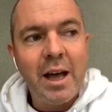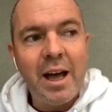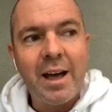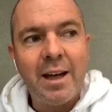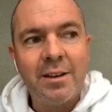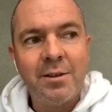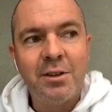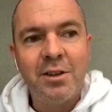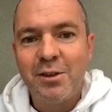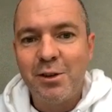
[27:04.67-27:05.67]
And
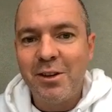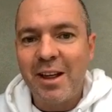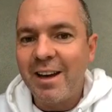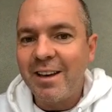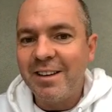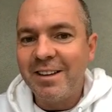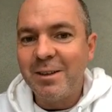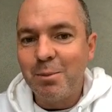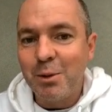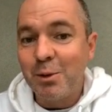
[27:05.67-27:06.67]
to do that, you need
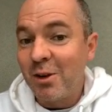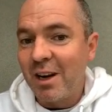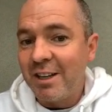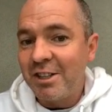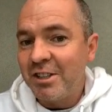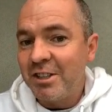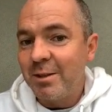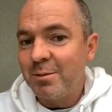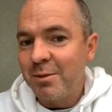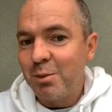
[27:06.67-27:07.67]
to build
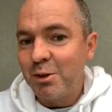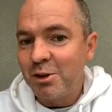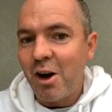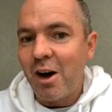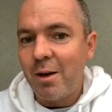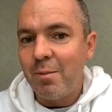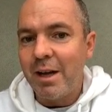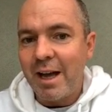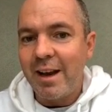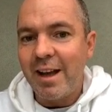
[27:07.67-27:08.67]
relationships and put time
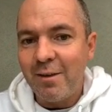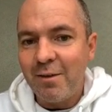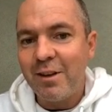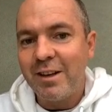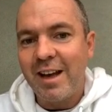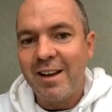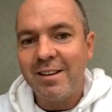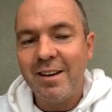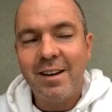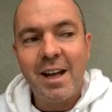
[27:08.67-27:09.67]
and effort
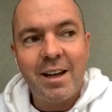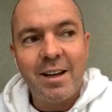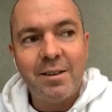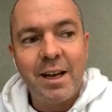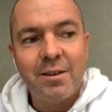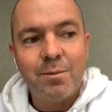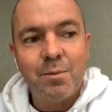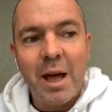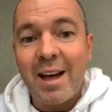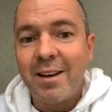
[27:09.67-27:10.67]
and
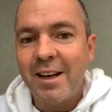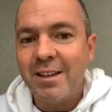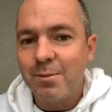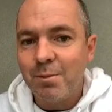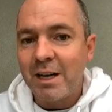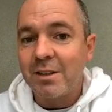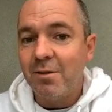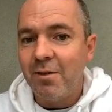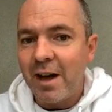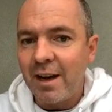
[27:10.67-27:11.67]
add as much
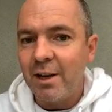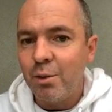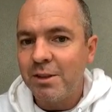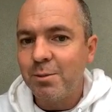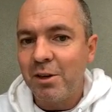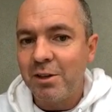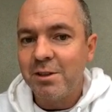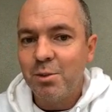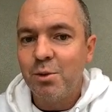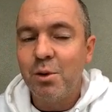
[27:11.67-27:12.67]
value as
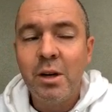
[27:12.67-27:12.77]
possible.